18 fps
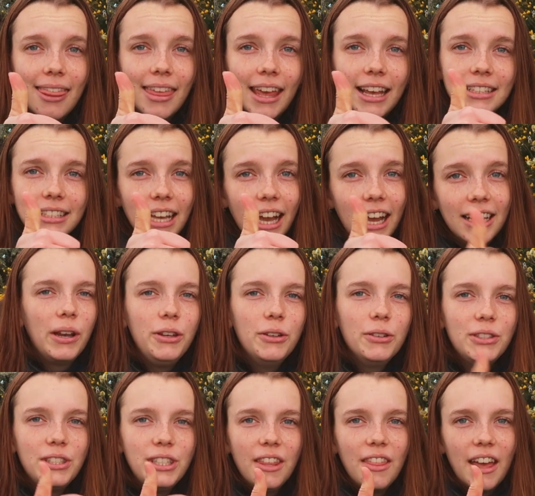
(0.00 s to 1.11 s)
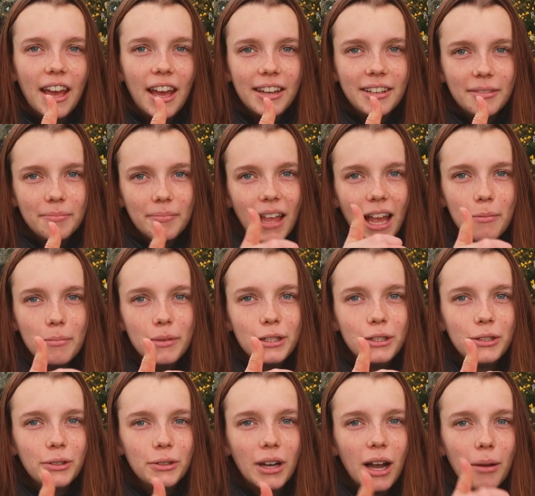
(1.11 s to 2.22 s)
thanks guys. When you see that, I
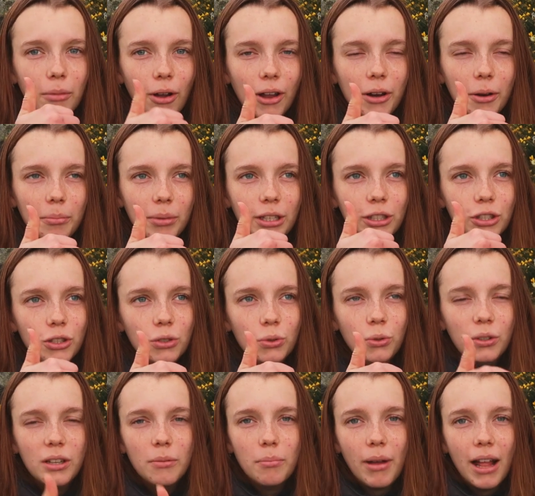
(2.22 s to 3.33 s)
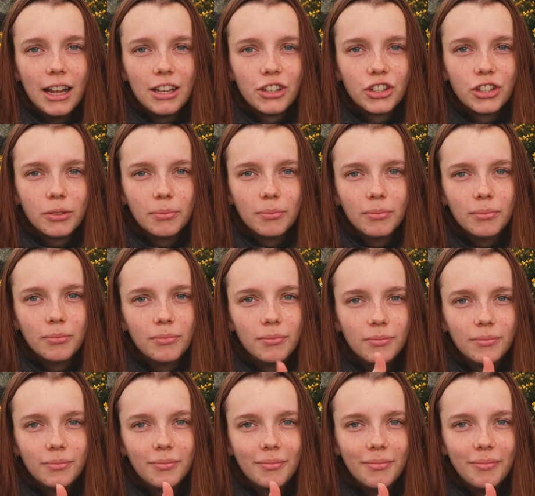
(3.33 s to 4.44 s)
miss you. I'm gonna be soon in Belgium.
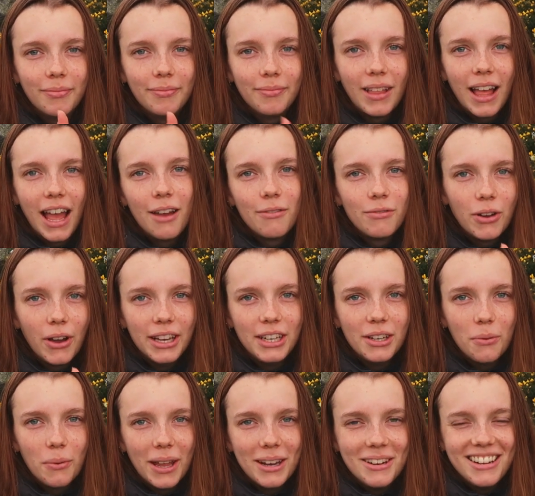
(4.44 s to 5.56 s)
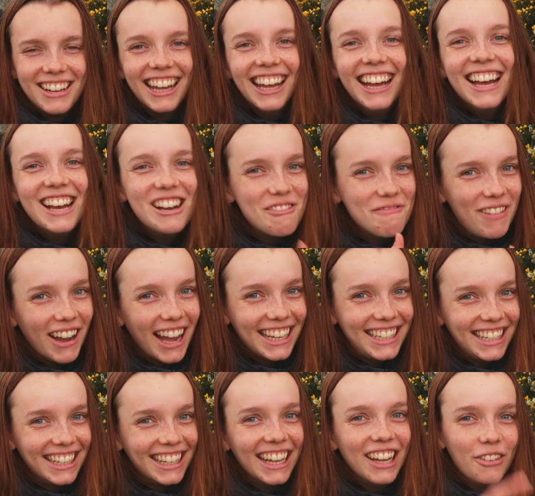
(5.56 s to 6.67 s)
I have no idea when,
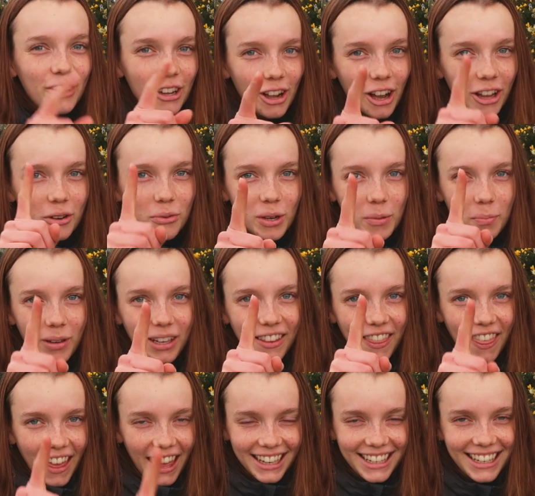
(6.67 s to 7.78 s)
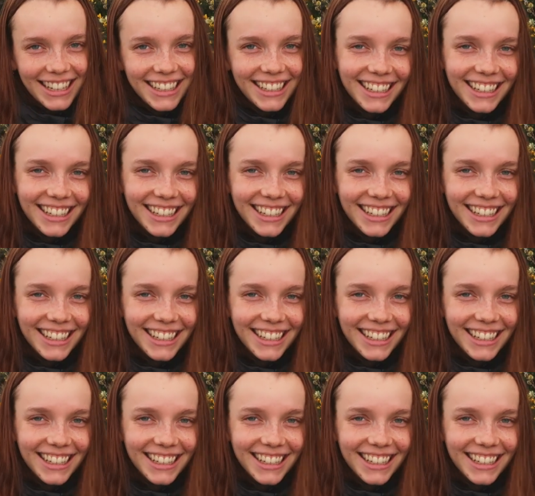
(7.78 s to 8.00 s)
but you're gonna repeat that.